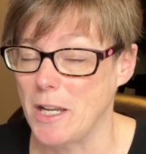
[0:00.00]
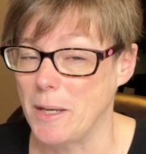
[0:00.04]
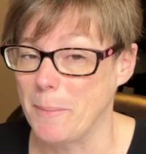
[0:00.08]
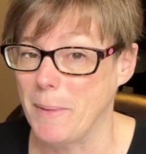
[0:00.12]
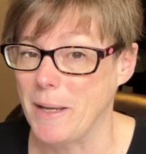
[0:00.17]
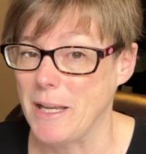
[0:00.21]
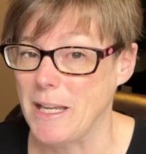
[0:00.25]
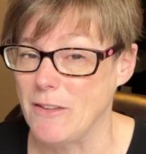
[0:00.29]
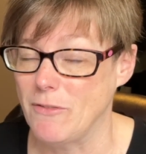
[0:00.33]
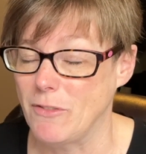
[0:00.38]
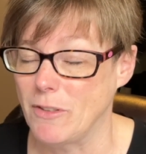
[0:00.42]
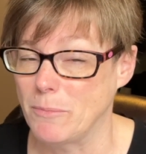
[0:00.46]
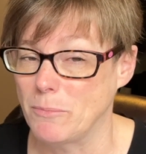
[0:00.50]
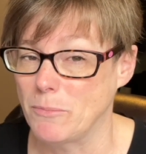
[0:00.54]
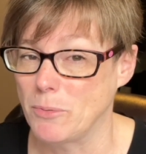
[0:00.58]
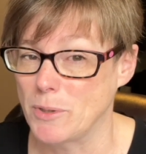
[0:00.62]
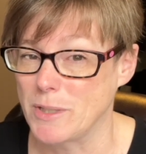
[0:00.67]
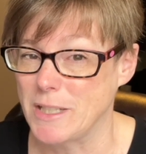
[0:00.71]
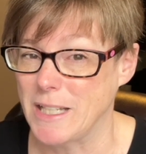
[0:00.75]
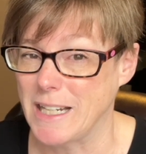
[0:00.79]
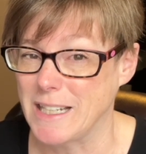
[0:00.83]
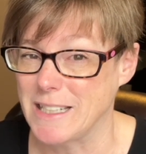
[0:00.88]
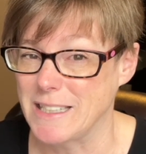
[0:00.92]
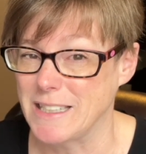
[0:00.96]
Am I even
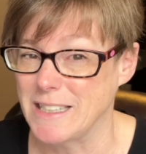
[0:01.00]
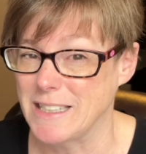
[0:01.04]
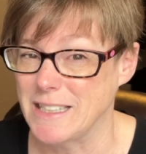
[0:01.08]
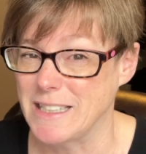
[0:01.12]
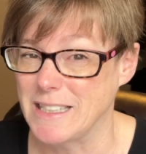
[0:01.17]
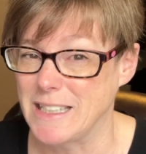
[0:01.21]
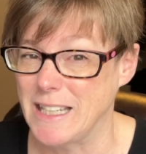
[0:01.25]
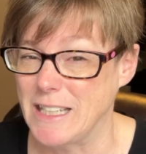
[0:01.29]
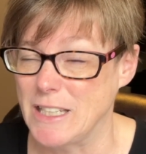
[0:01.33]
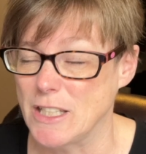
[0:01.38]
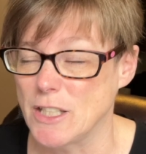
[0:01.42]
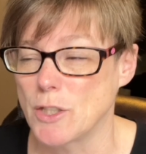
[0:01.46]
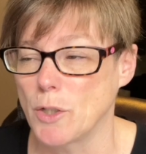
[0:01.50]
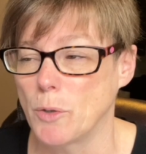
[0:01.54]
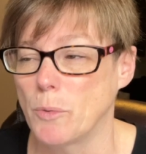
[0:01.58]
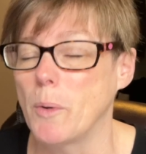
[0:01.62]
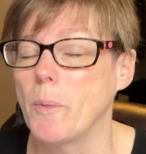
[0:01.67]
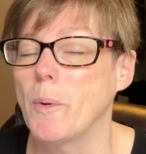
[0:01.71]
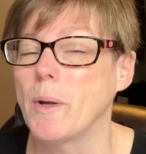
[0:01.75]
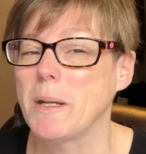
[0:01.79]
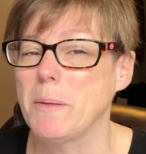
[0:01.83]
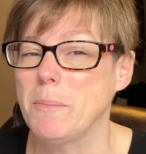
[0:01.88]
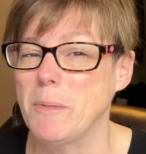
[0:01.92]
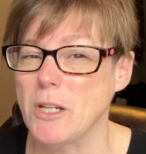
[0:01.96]
protected today? So we
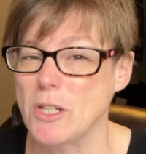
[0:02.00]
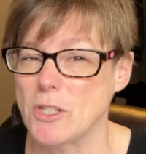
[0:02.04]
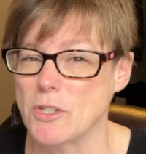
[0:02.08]
want to make